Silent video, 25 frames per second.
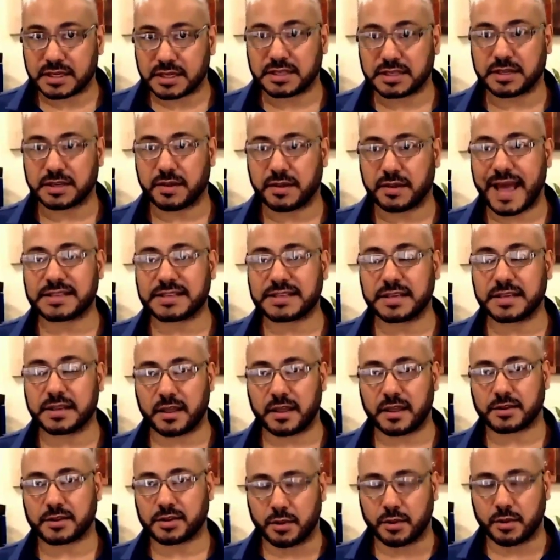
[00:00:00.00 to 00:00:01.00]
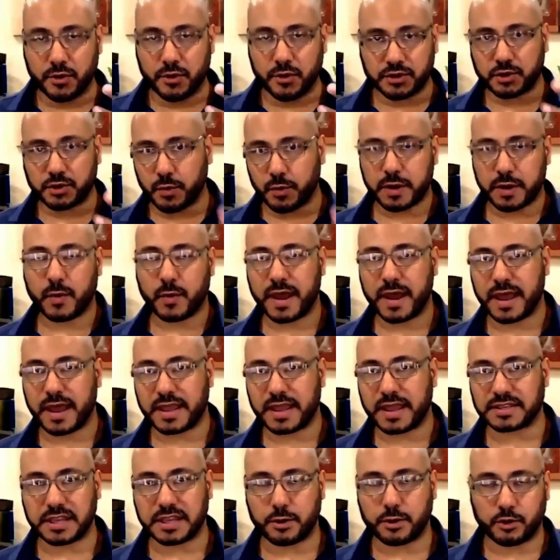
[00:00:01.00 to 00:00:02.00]
So that's enough. So those three
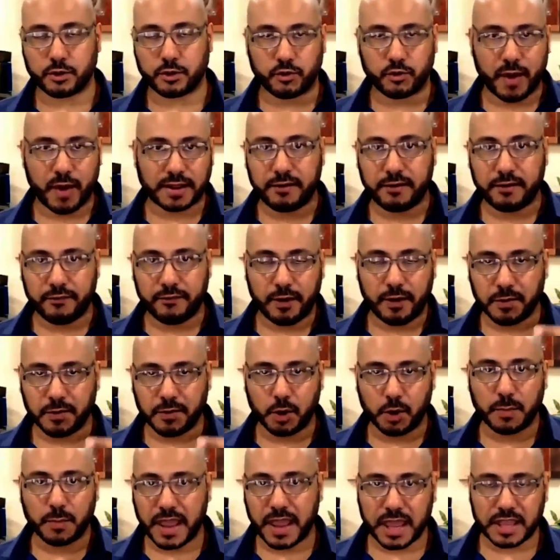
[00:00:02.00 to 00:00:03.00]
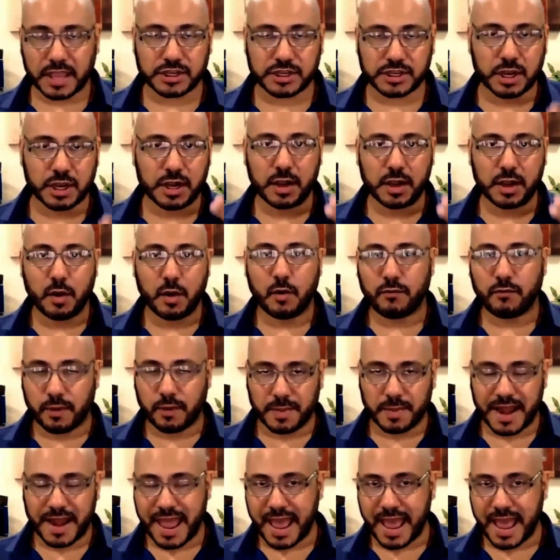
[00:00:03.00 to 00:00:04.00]
ways, either directly from your page, from
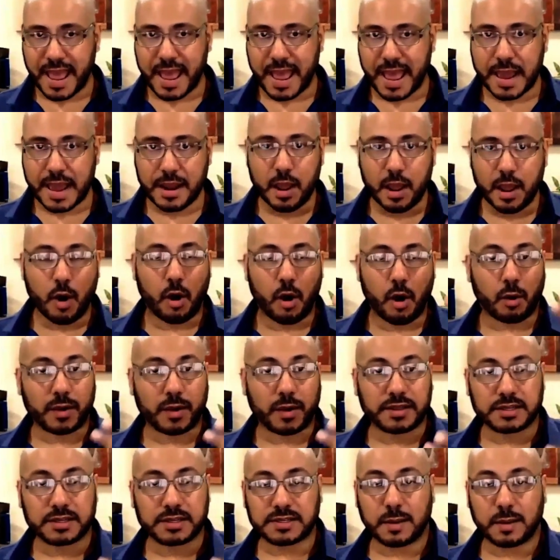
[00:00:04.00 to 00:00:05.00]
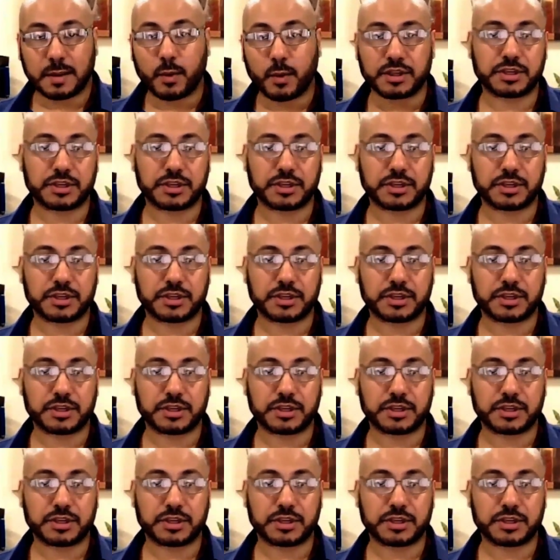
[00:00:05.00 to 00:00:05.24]
an ad, or when someone